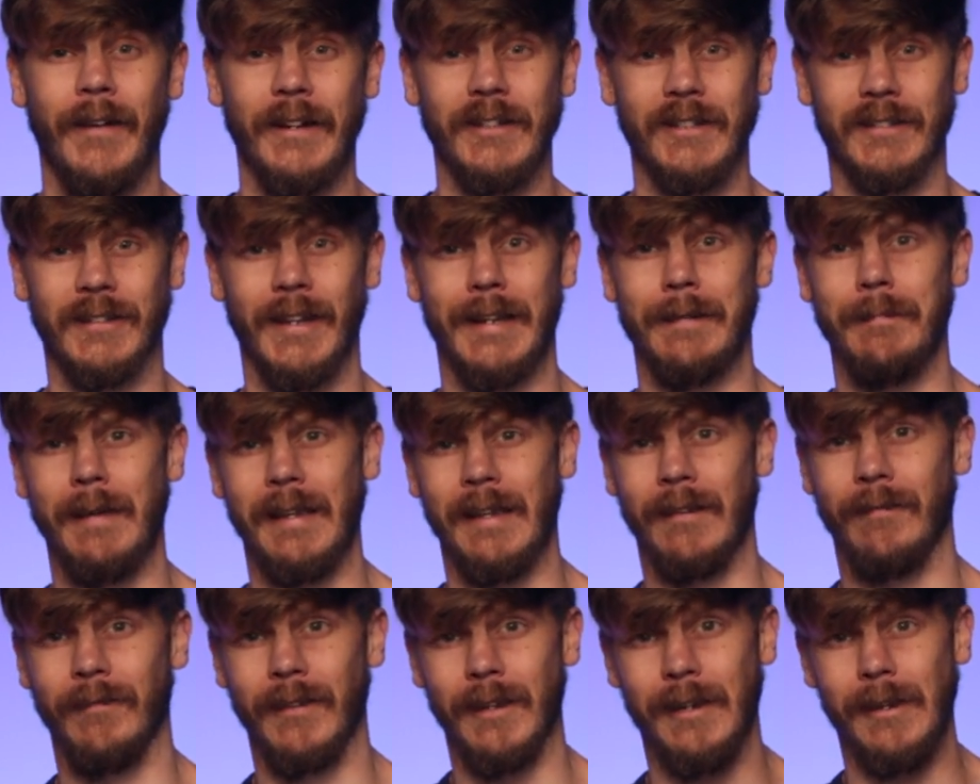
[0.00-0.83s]
I just like
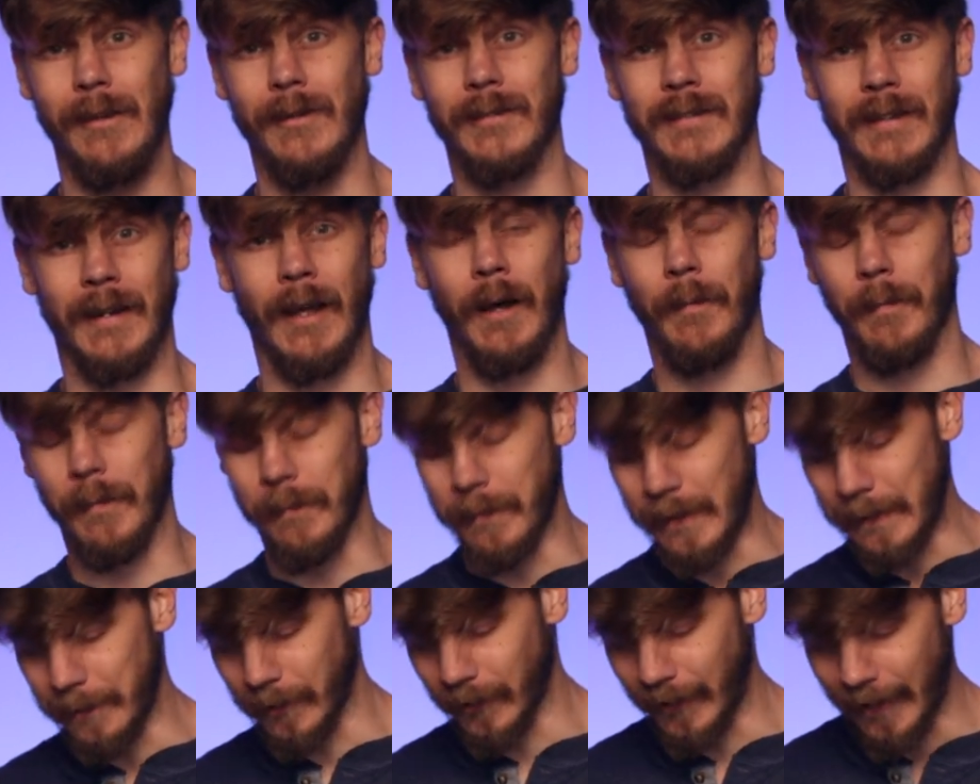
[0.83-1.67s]
making videos and helping
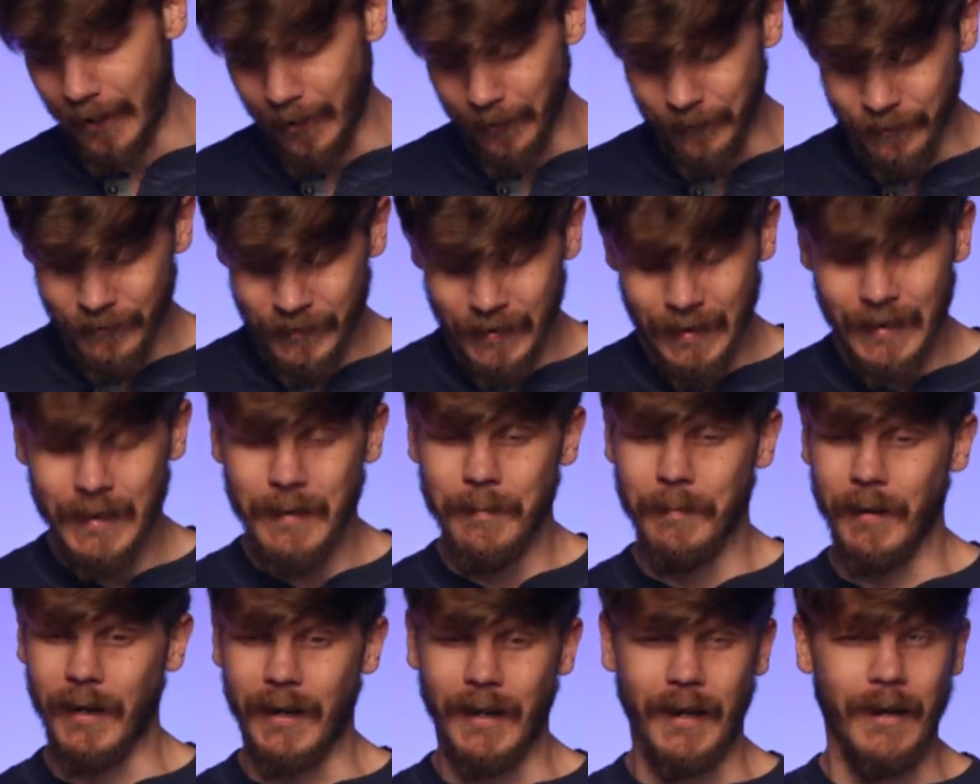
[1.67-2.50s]
people out.
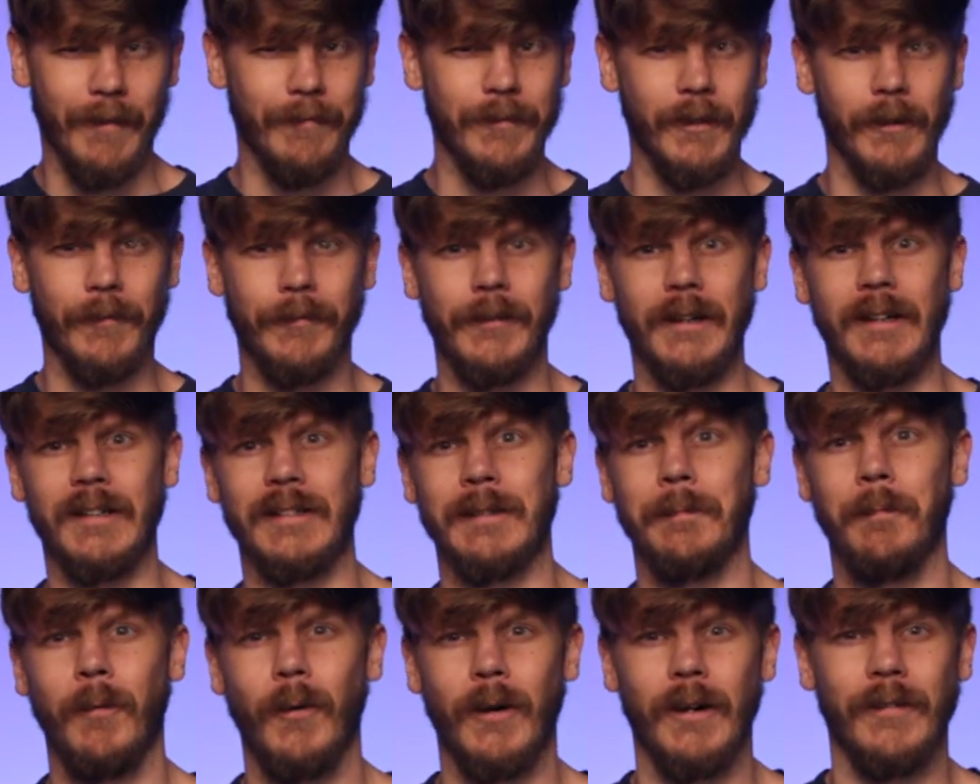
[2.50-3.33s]
But uh, feel free to
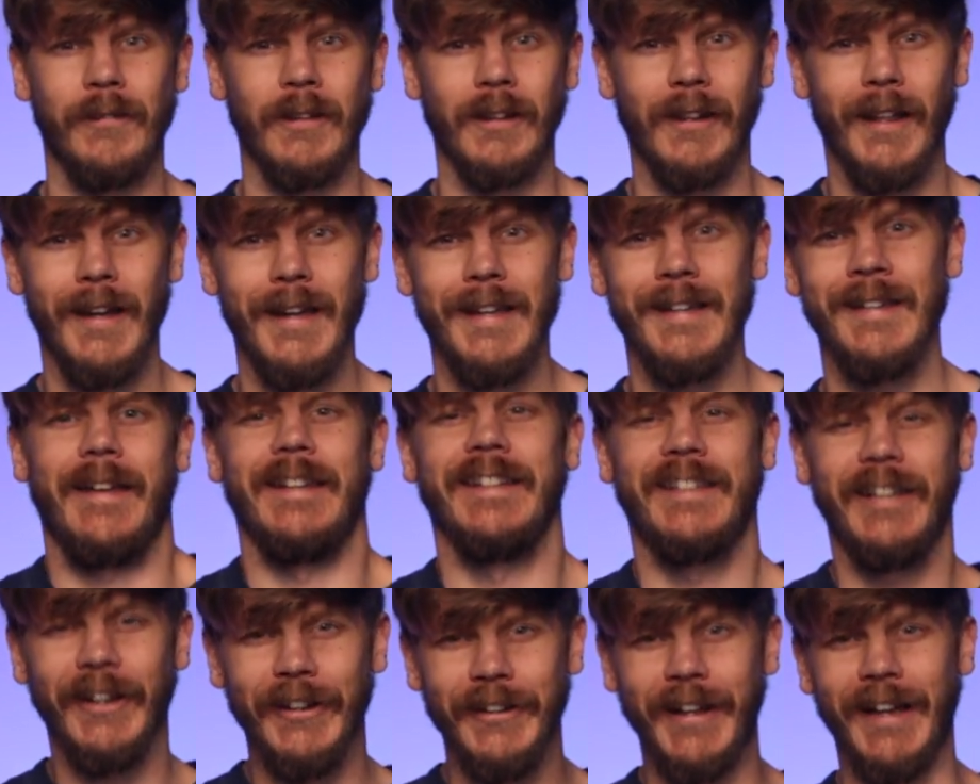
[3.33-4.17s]
support if you like.
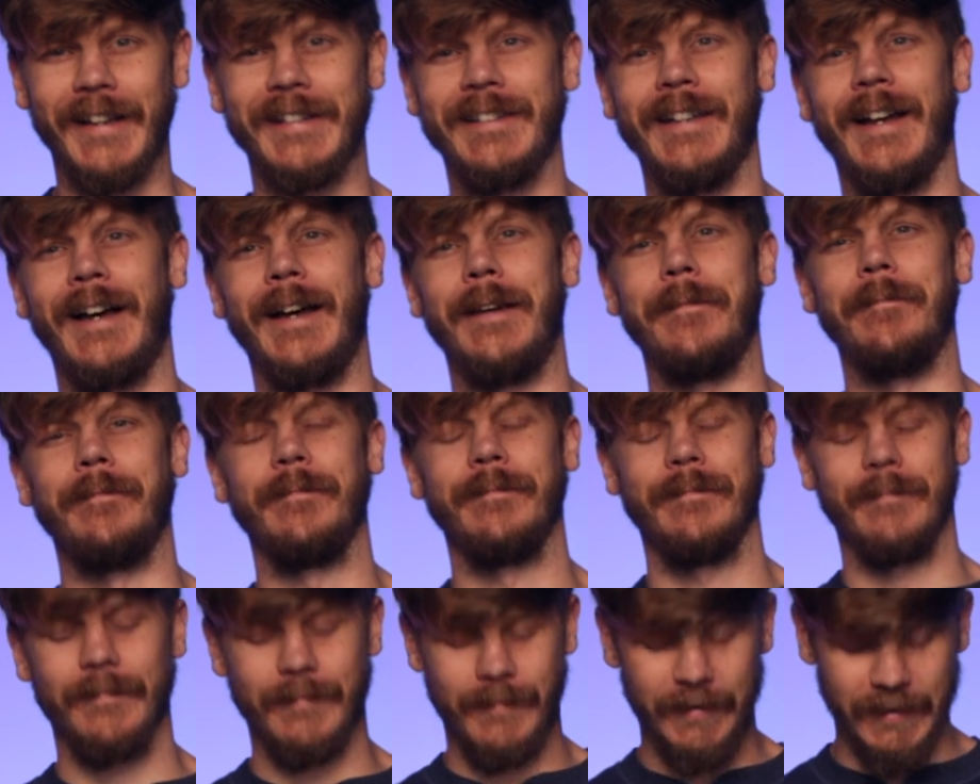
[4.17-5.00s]
Until next time.
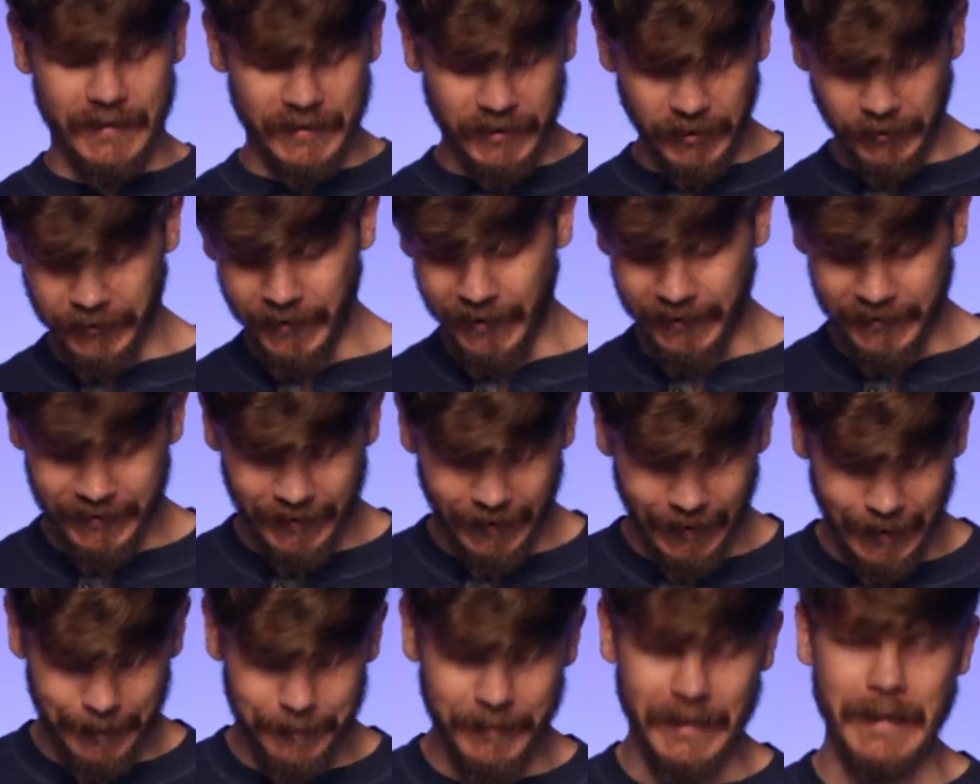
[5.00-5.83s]
Until next
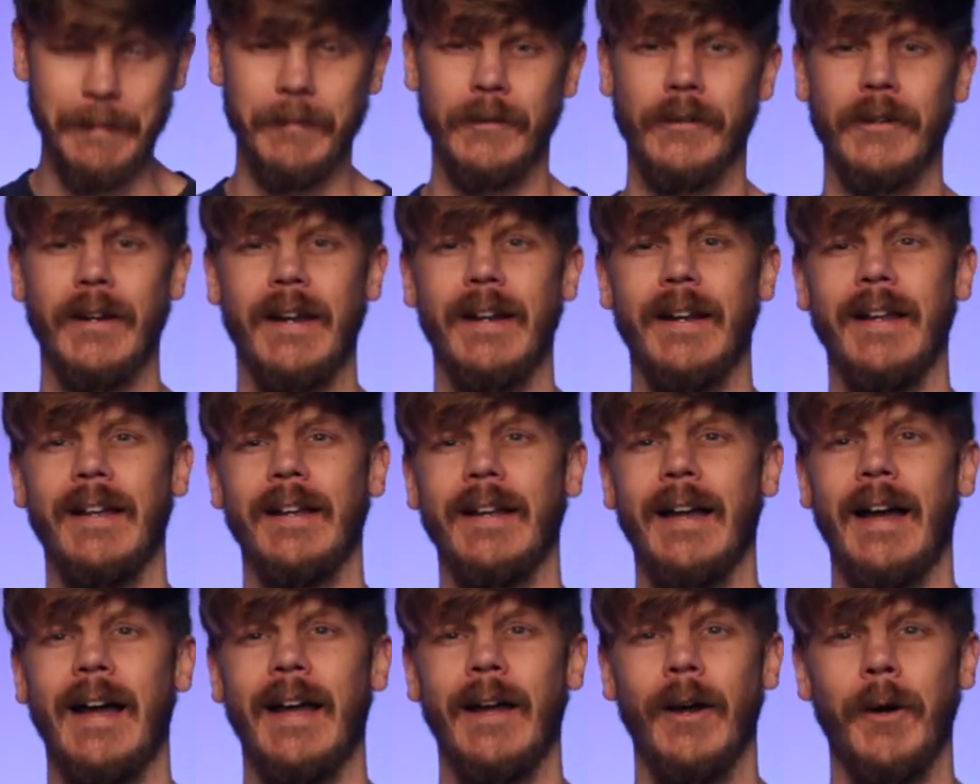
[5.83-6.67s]
time, keep creating.
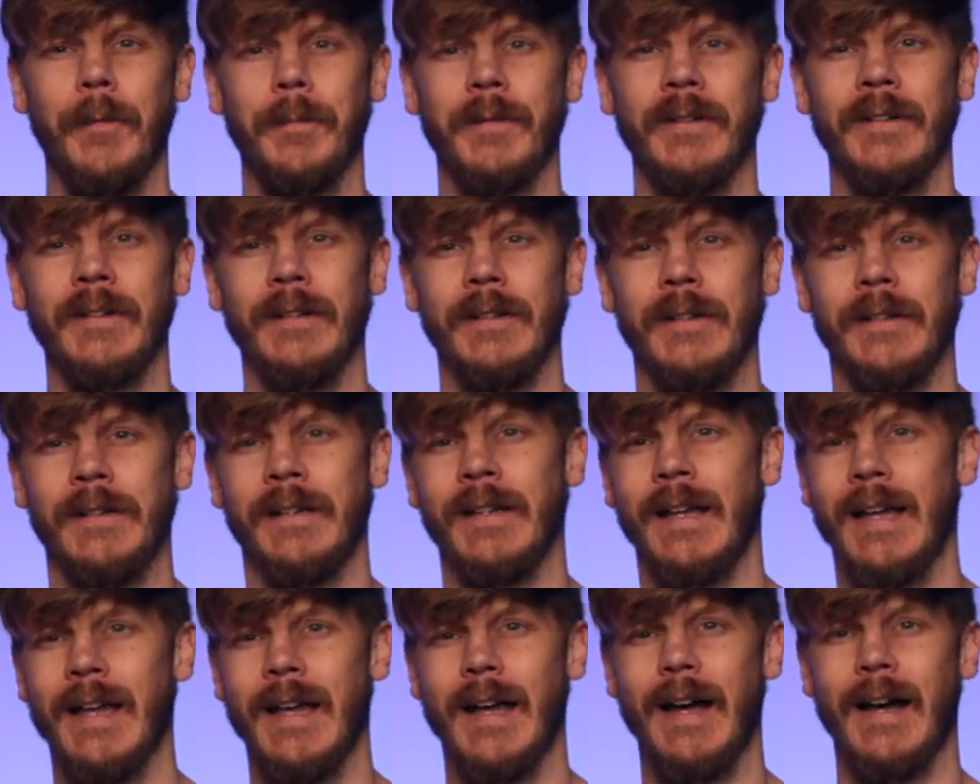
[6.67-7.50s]
I hope
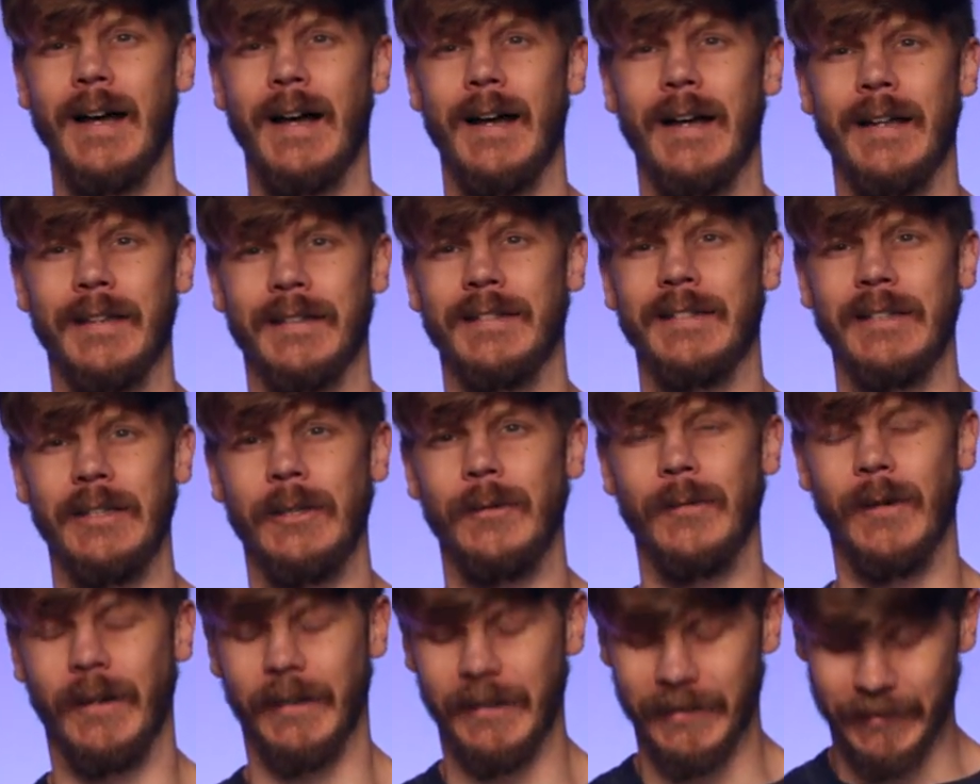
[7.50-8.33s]
to uh, see you
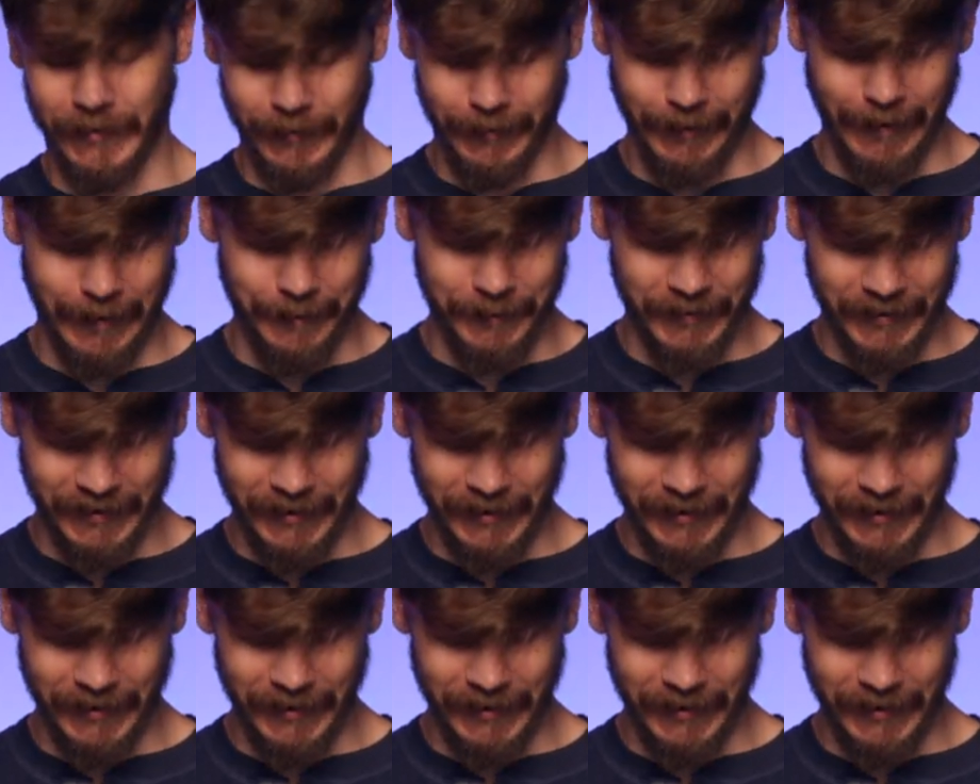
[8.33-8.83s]
on Instagram.